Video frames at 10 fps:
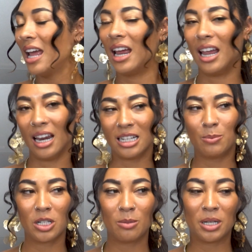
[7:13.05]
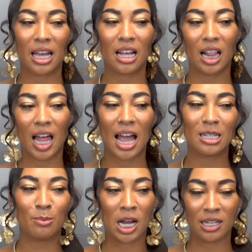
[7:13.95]
And it's supposed to be like a
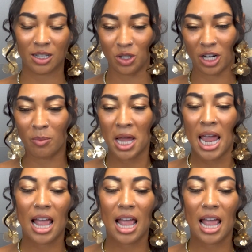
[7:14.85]
class bonding trip.